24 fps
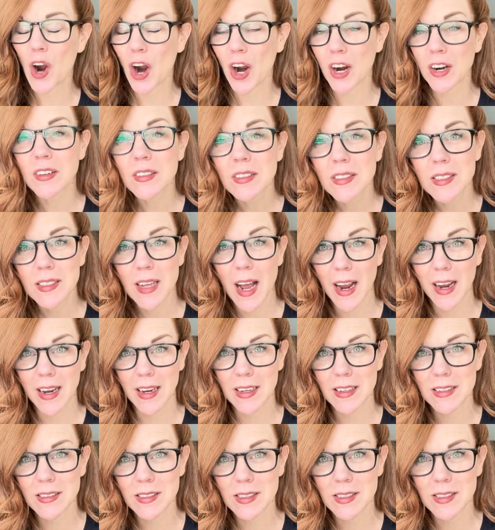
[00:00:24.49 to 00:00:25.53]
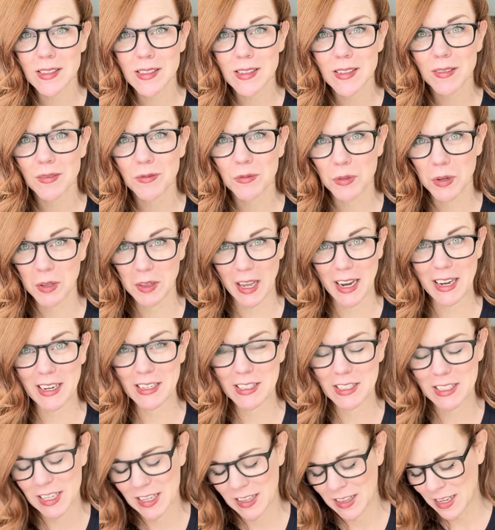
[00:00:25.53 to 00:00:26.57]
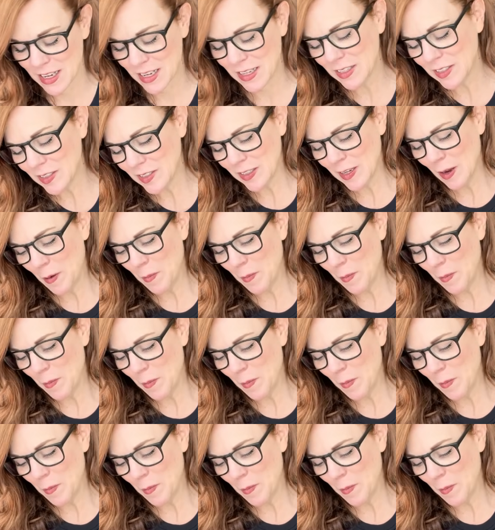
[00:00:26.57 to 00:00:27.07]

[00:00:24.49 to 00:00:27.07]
art science related to this.